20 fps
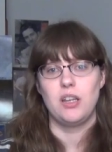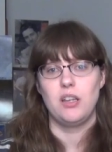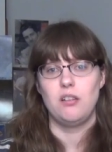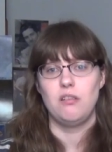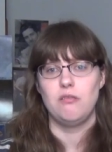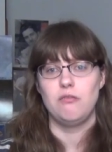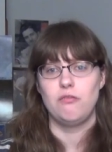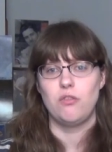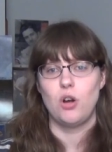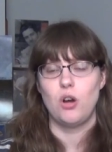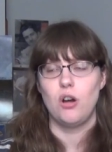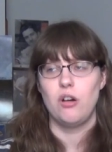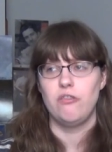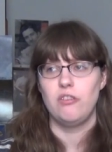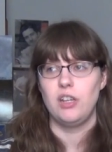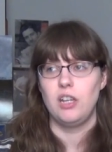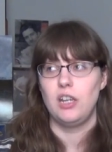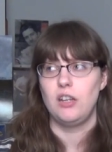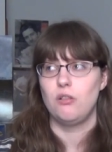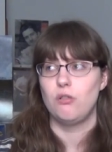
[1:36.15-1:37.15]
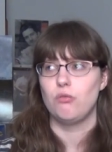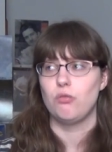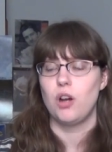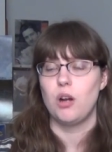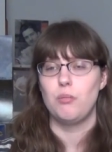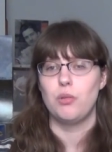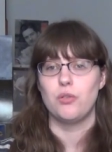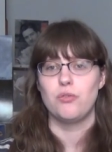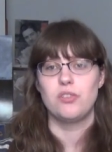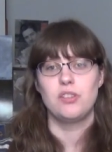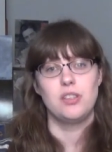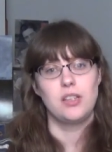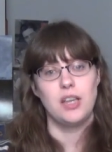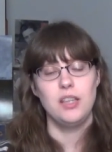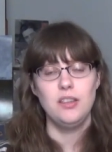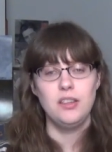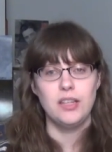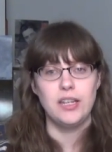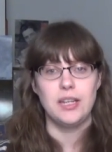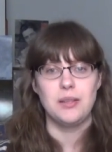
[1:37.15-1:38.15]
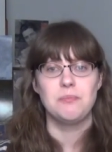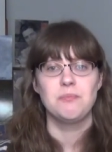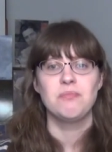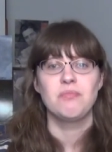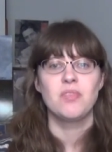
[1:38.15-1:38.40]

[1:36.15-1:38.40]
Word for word: involving Robert Dudley.